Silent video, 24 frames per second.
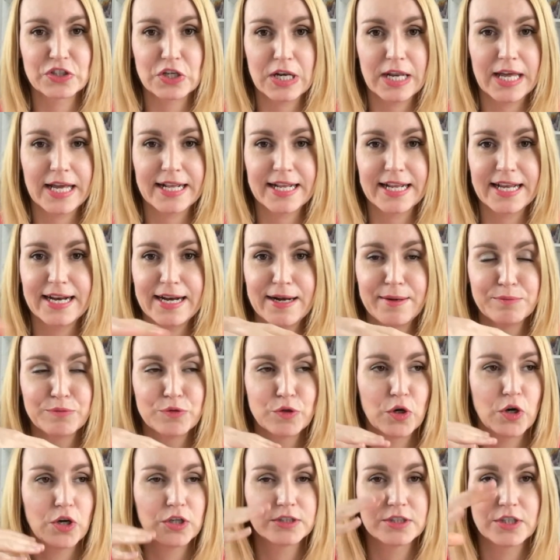like that. I'm
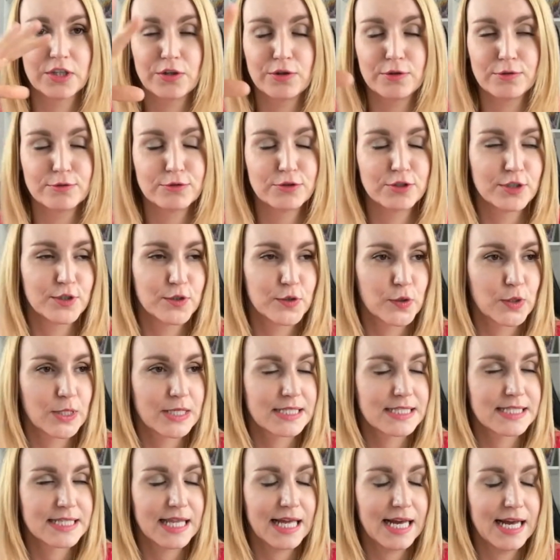not huge into the
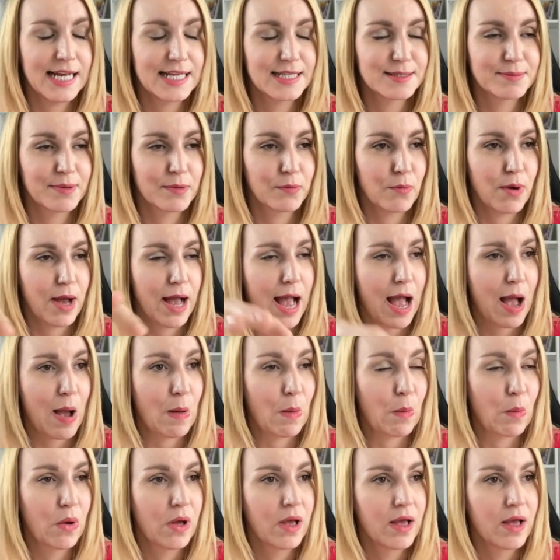slides, but wow.